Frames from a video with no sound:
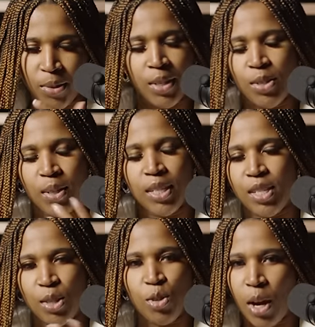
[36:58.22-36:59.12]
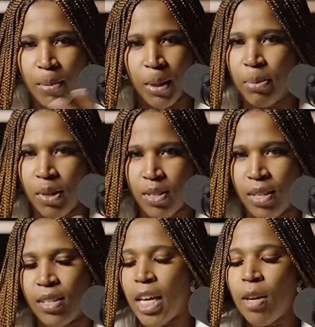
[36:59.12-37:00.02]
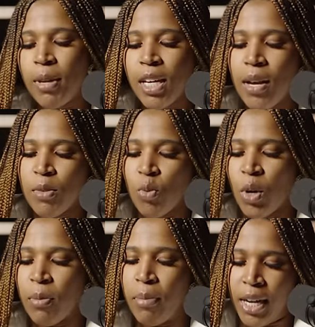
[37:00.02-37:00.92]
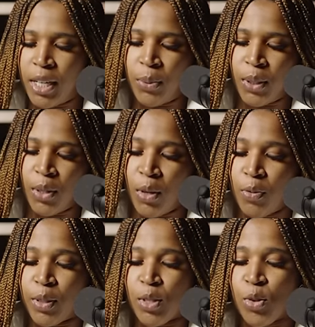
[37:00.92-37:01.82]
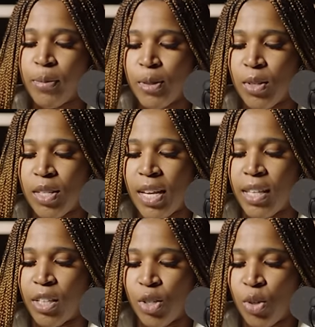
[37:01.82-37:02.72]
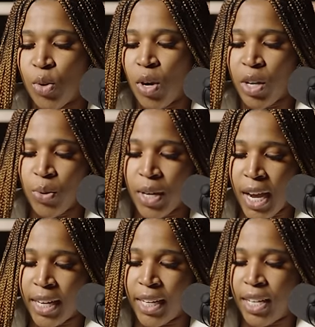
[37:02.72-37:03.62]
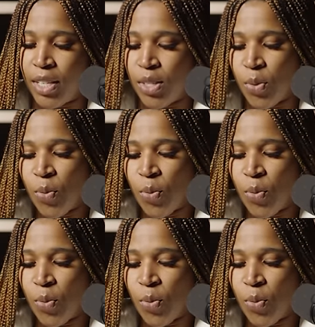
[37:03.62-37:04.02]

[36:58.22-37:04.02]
and it's really just describing a person, he becomes one body with her. For the scriptures say the two are united into